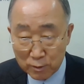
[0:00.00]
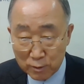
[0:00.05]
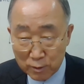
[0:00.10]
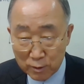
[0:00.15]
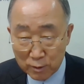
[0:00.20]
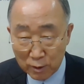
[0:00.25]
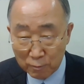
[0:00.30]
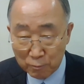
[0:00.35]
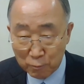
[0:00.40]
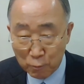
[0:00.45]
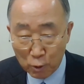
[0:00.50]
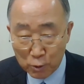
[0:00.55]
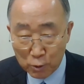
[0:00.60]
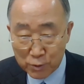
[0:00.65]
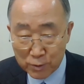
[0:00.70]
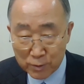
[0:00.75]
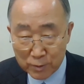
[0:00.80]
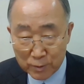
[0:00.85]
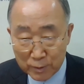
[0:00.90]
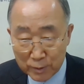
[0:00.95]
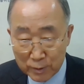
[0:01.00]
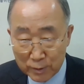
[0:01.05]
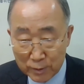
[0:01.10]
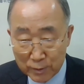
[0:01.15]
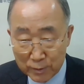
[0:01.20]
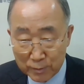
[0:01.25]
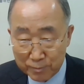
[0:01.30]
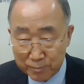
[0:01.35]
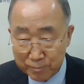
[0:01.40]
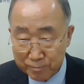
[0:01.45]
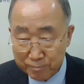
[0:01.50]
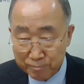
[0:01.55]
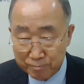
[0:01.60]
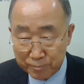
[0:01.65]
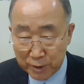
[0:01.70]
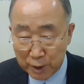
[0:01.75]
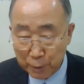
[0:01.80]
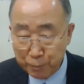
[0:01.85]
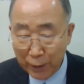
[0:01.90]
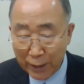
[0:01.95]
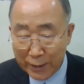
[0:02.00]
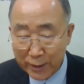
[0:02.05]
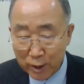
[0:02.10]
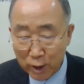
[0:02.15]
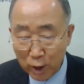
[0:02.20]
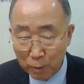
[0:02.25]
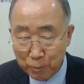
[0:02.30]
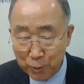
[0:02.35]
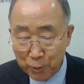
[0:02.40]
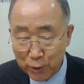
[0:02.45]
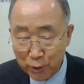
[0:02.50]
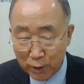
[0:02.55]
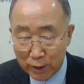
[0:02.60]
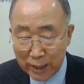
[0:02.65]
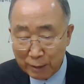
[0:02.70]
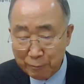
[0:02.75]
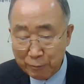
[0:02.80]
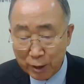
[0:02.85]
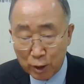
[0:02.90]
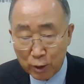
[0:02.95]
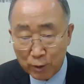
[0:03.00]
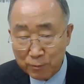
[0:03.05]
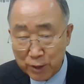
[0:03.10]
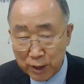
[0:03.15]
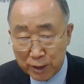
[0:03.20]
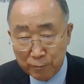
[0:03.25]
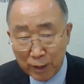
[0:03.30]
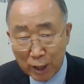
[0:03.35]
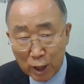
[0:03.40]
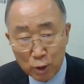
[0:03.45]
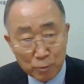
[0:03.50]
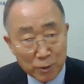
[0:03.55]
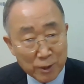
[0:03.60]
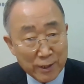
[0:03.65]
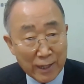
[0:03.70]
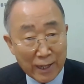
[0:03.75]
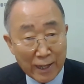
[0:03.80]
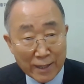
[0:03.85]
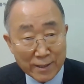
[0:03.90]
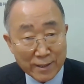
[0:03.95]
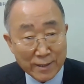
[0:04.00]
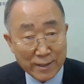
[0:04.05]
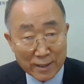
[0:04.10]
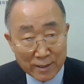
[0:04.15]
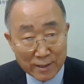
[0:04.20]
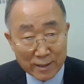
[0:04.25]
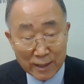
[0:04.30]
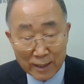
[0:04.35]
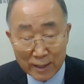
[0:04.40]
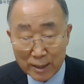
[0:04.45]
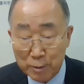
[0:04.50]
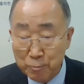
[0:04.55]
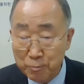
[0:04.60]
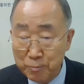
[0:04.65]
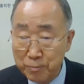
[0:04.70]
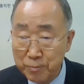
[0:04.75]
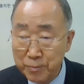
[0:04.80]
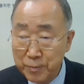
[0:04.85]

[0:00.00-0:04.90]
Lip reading: Of course, depending upon the level of development at that time,